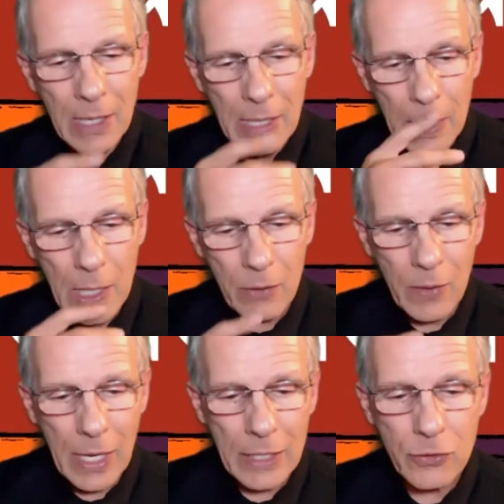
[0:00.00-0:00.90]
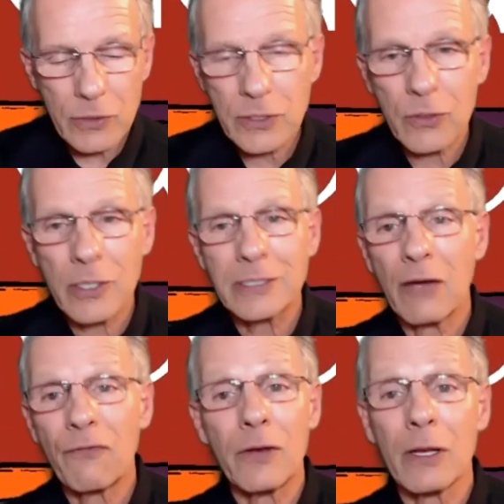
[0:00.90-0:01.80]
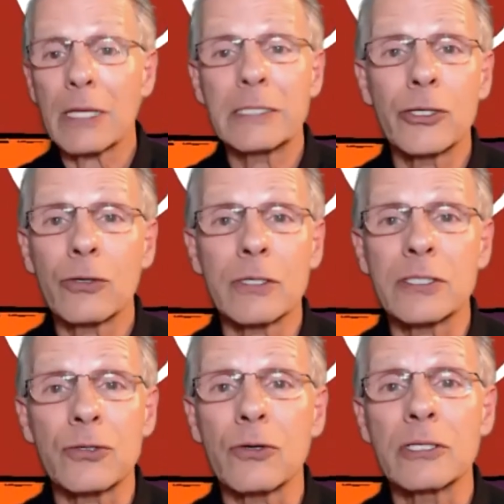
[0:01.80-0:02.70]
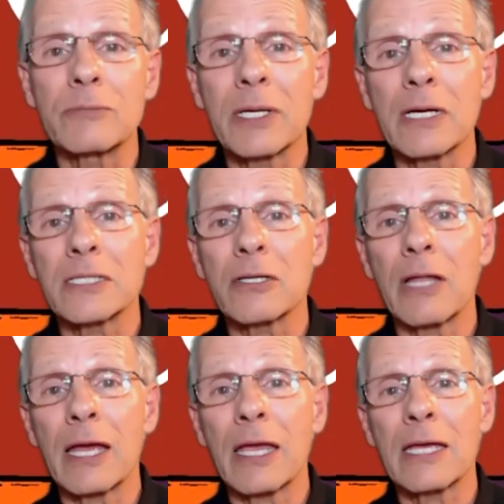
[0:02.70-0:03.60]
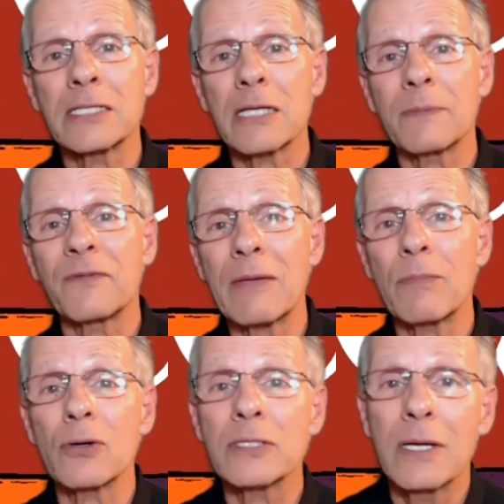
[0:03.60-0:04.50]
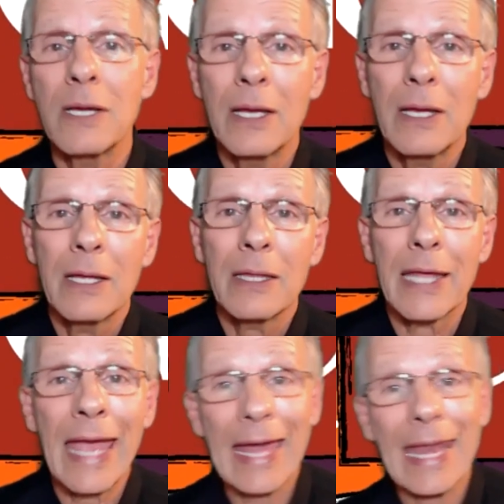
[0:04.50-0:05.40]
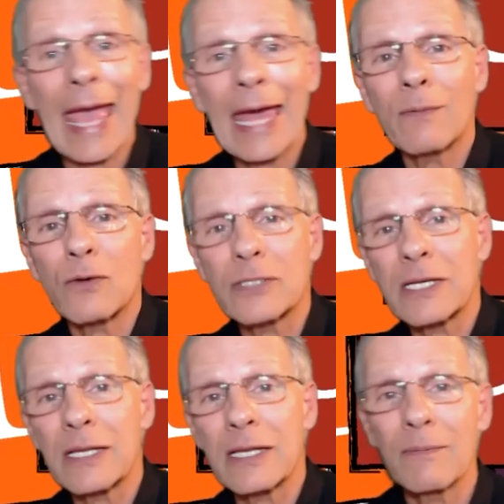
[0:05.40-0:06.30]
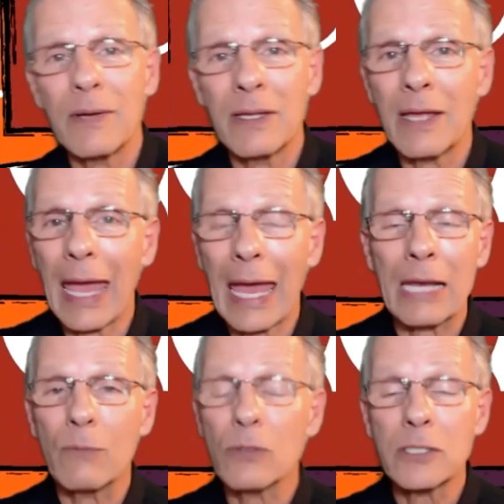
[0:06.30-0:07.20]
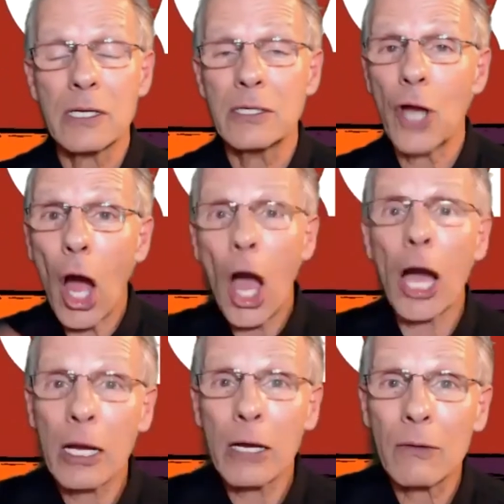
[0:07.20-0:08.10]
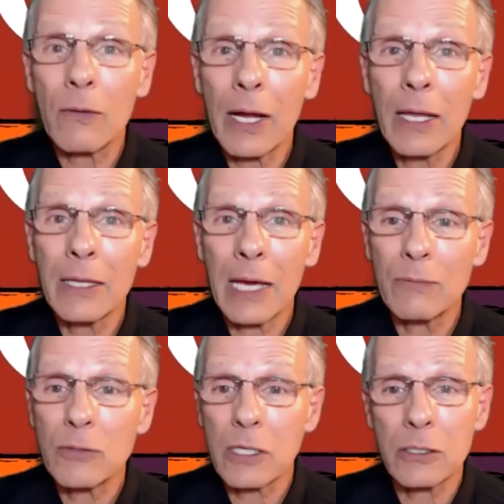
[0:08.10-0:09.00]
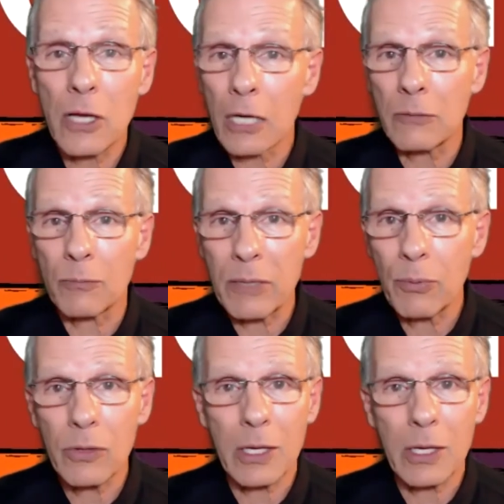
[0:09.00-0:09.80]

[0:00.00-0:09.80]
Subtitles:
Then we had 2 stories, definitely children's stories, because they're like Aesop fables. They had animals in them, and the animals can talk, right? The animals can talk to people.